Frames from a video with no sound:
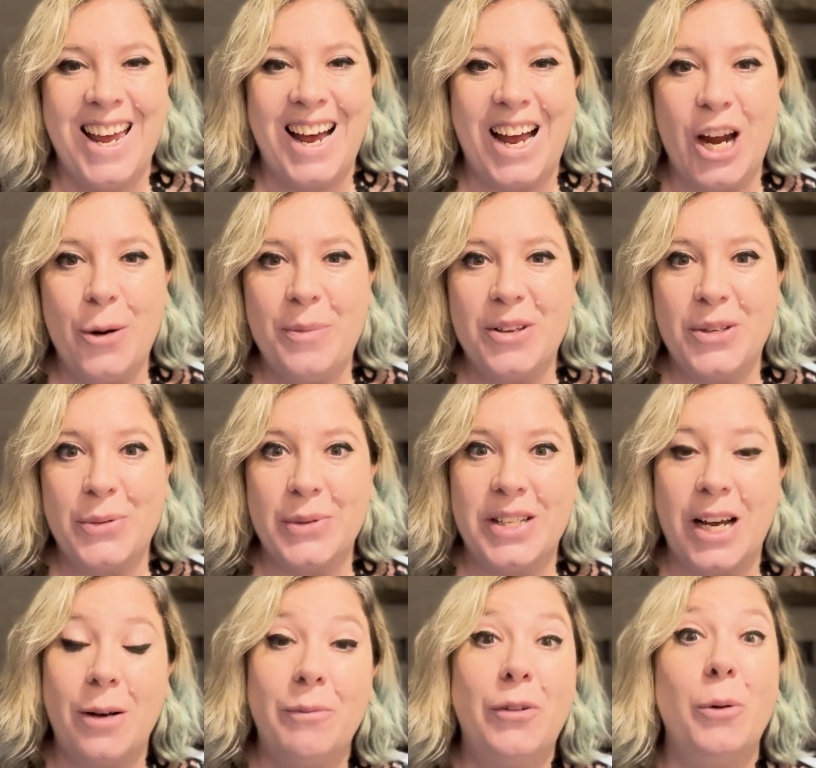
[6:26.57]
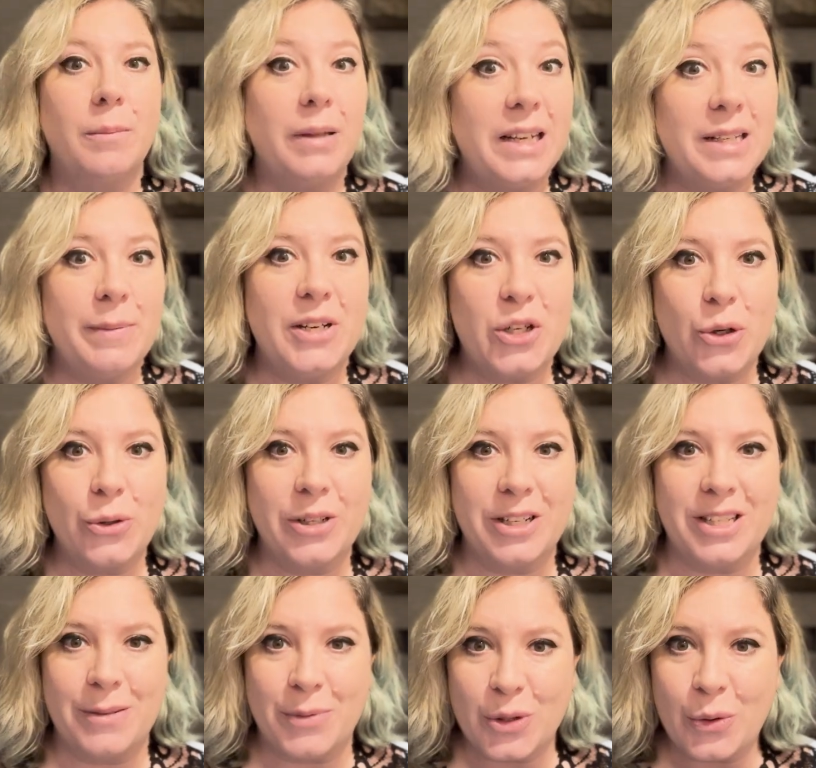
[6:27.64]
I hope this was helpful. Please be sure to
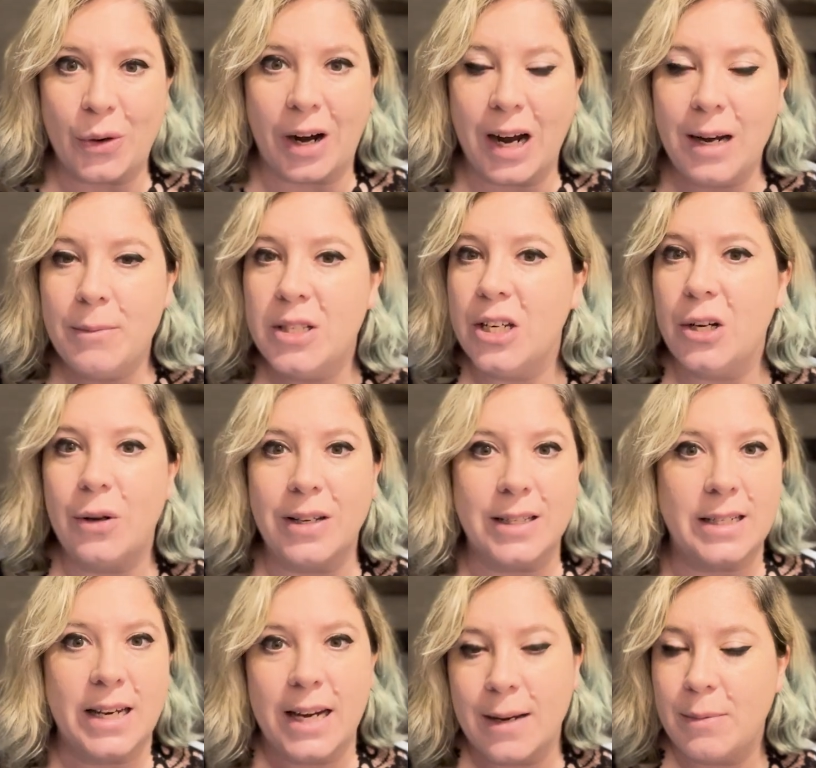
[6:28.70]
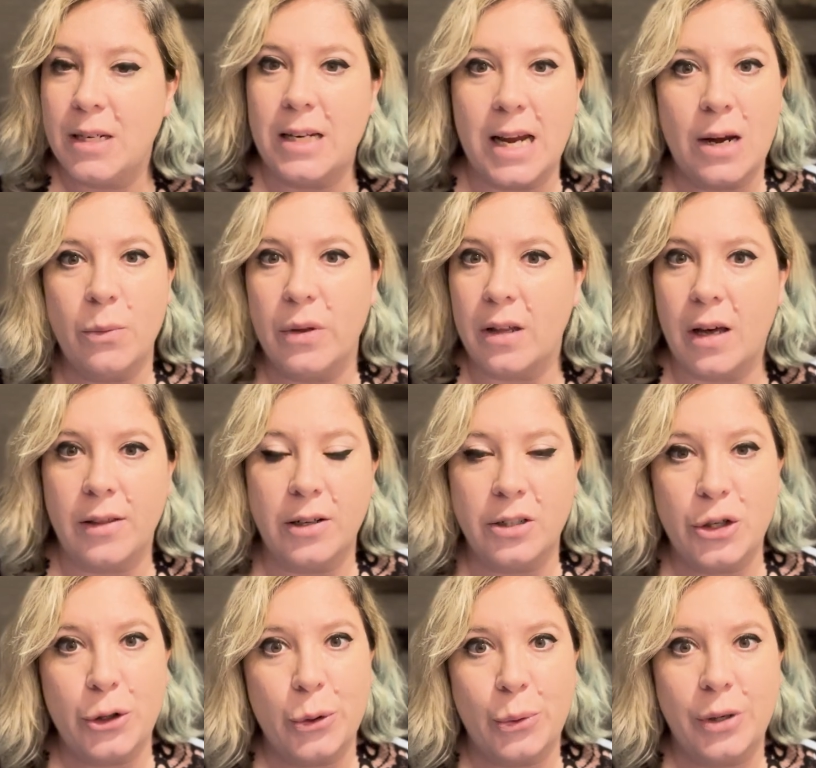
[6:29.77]
subscribe so you can stay up to date with other
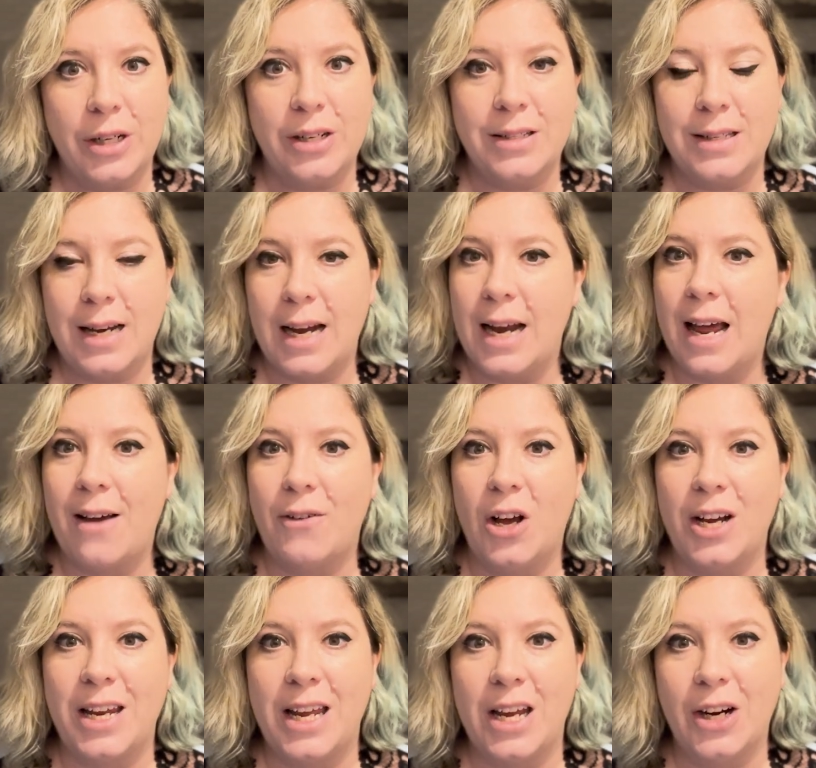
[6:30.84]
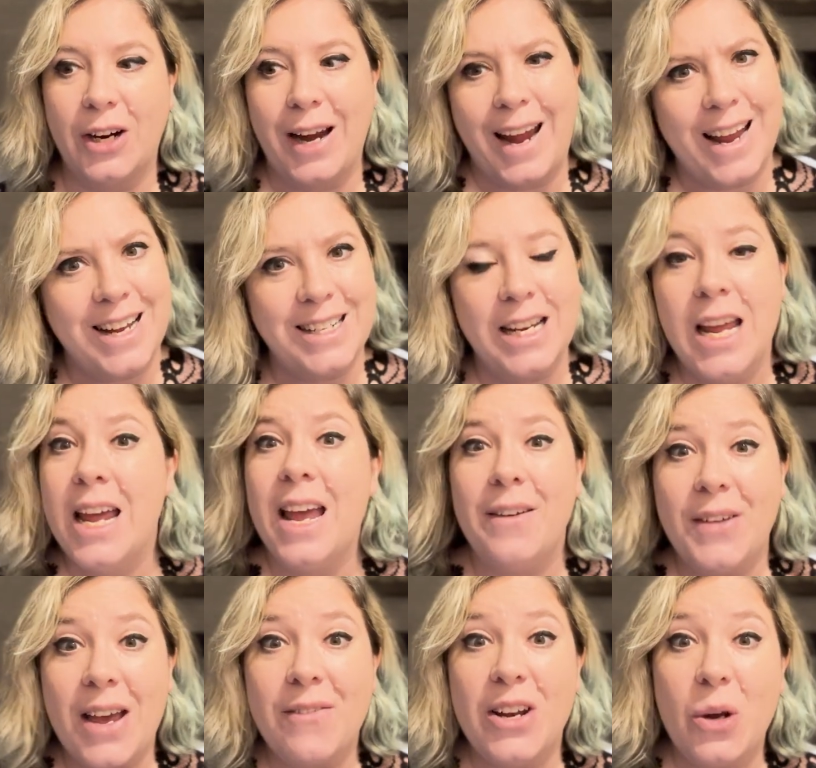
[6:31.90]
tutorials that I have on here. And if you
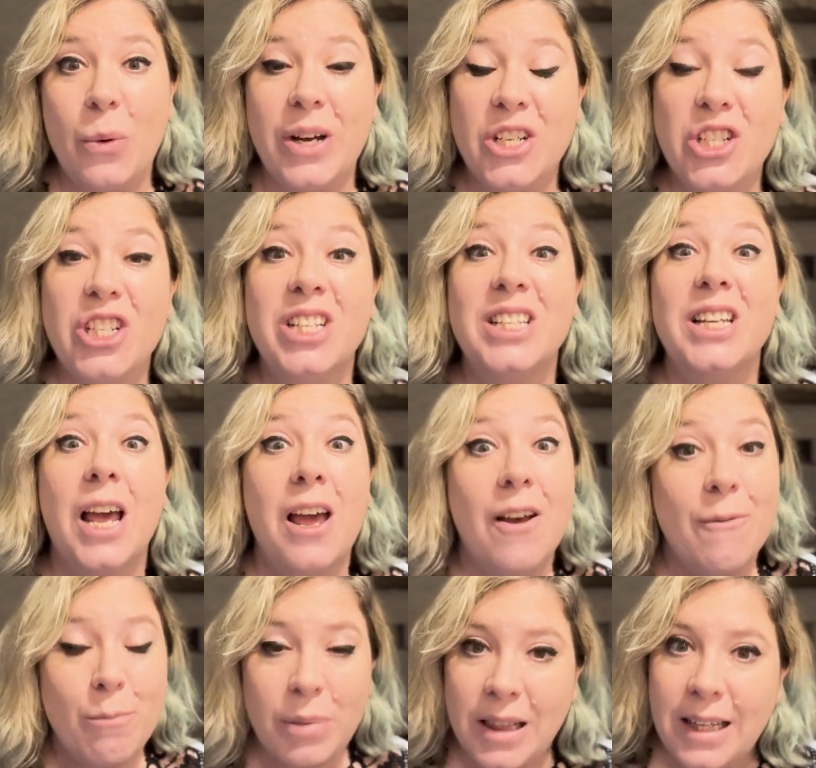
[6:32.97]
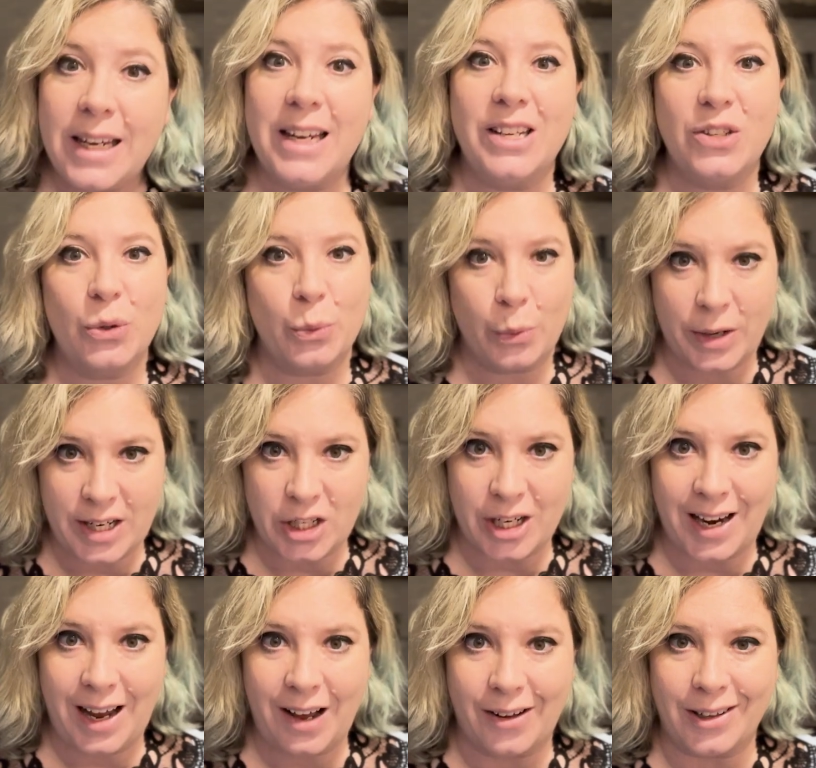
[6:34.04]
have any questions, please reach
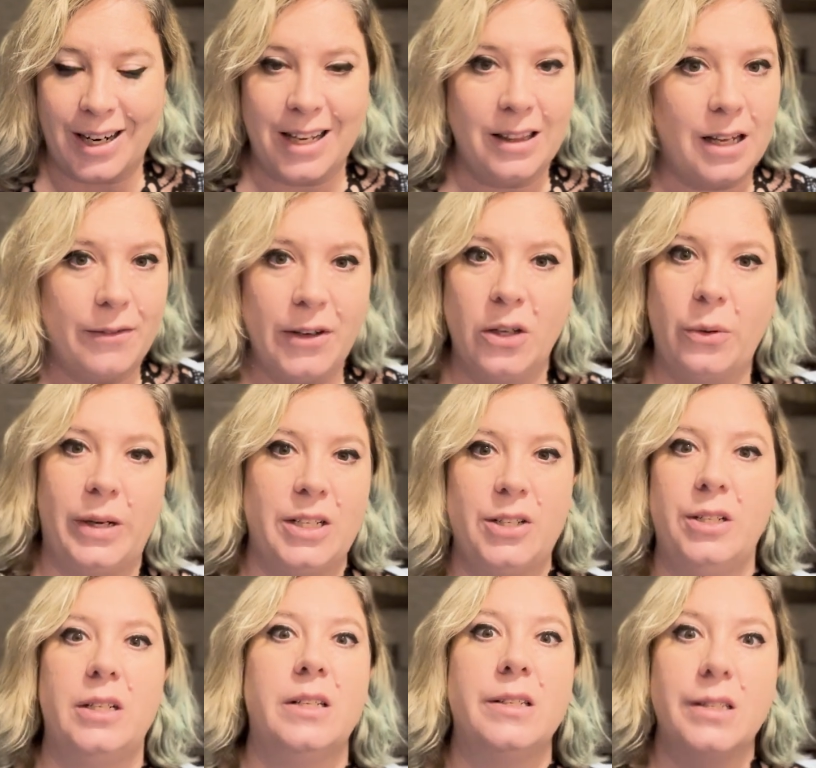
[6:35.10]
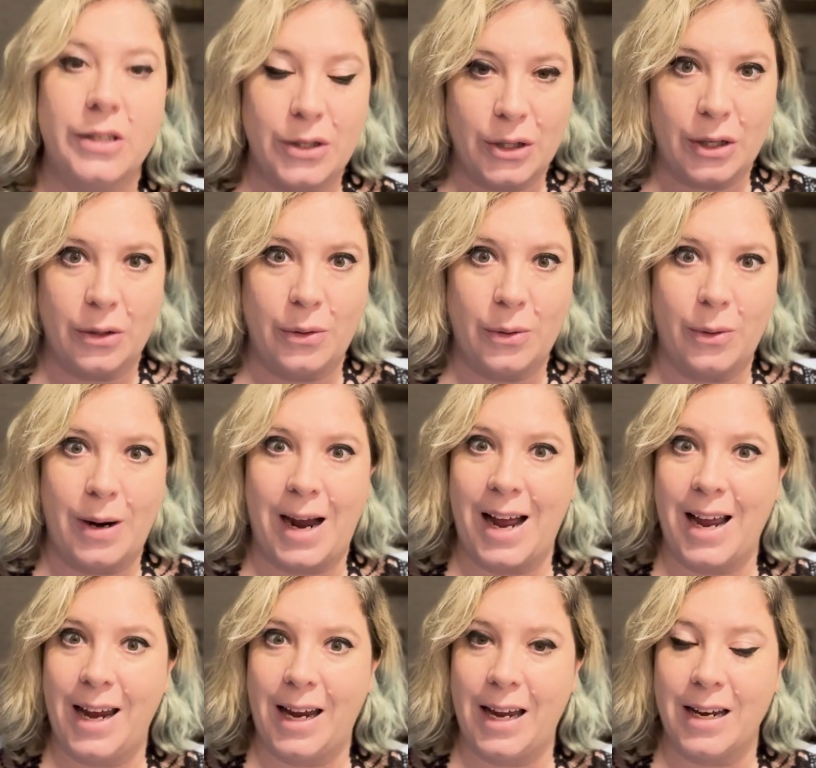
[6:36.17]
out. I love your questions so
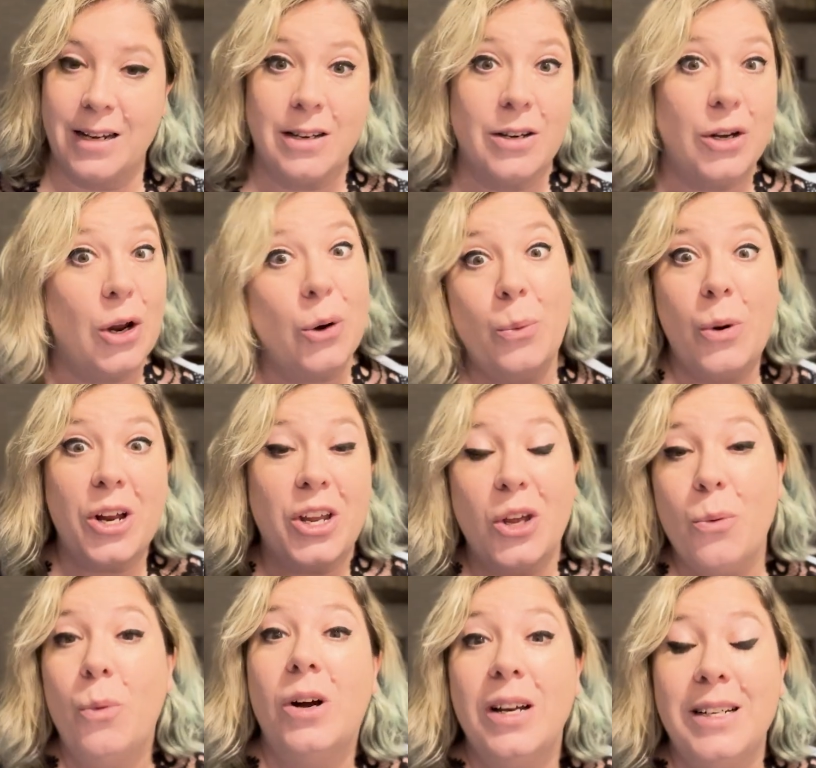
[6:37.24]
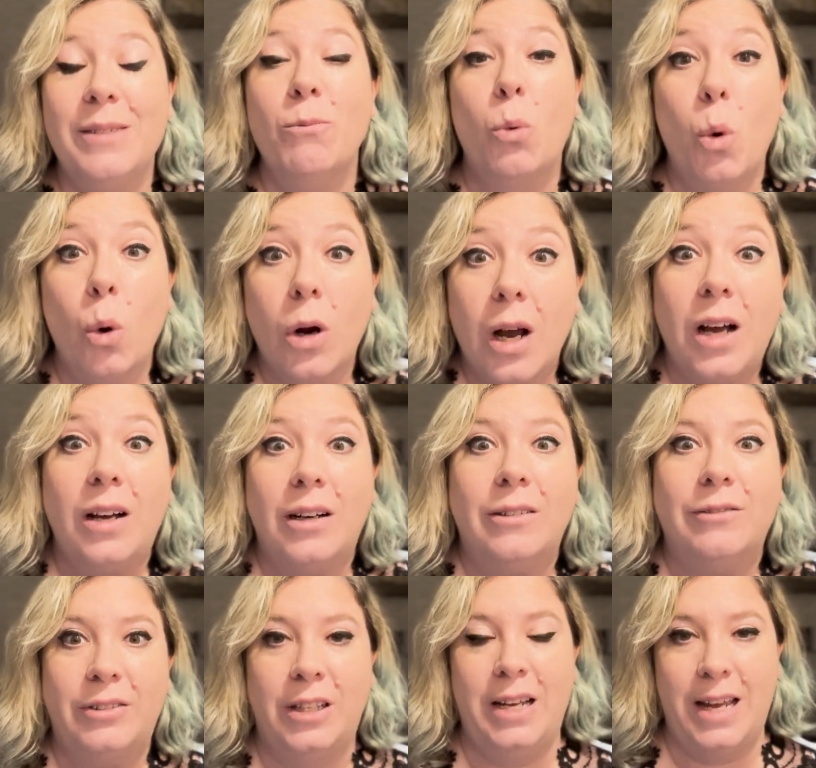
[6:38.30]
I can know what you want more
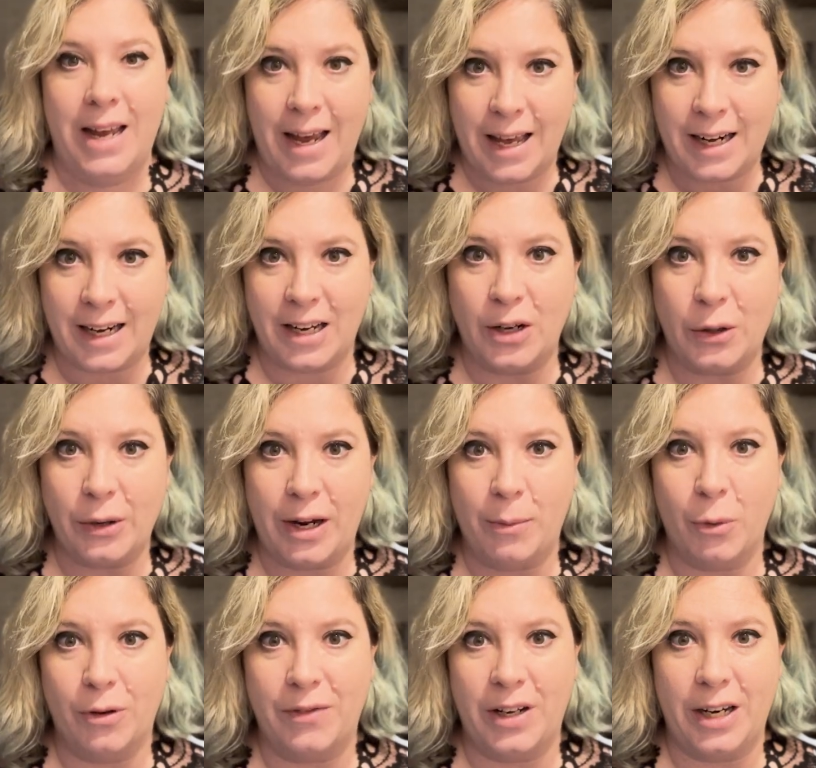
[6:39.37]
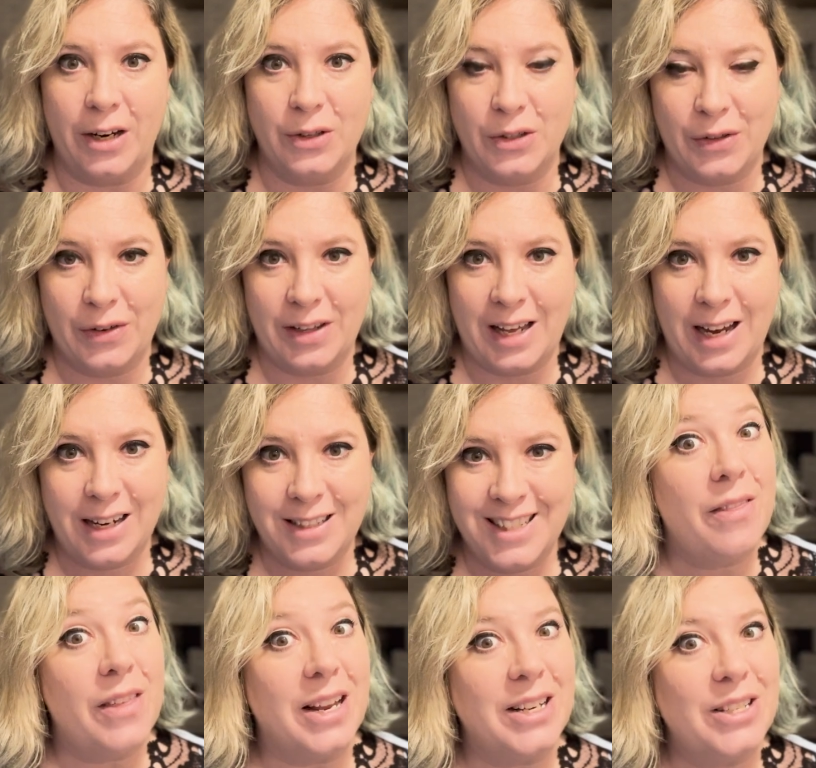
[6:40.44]
of, and I can create more videos for that.
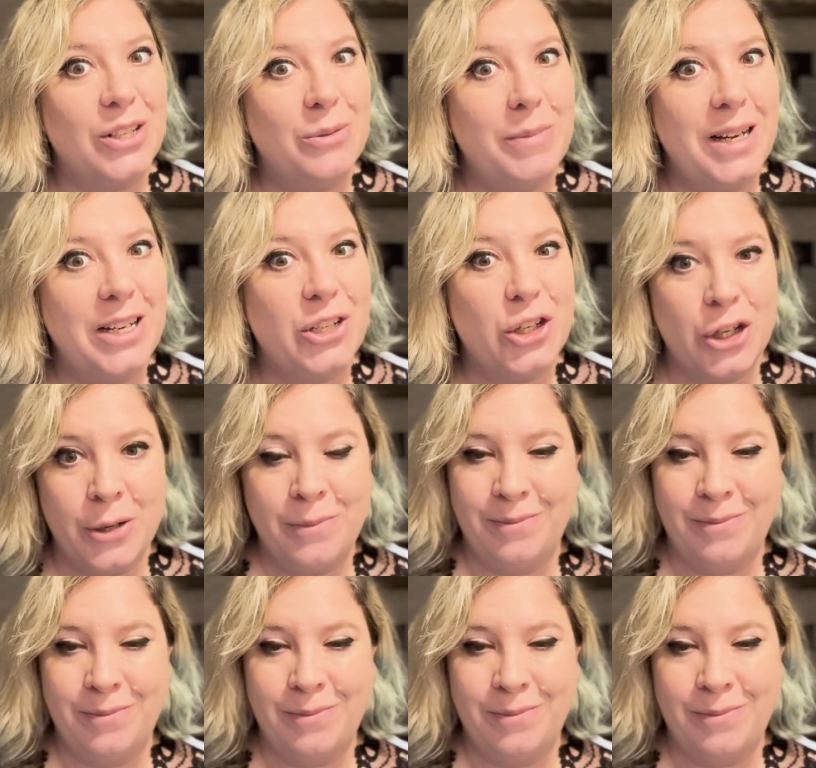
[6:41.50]
Thanks so much.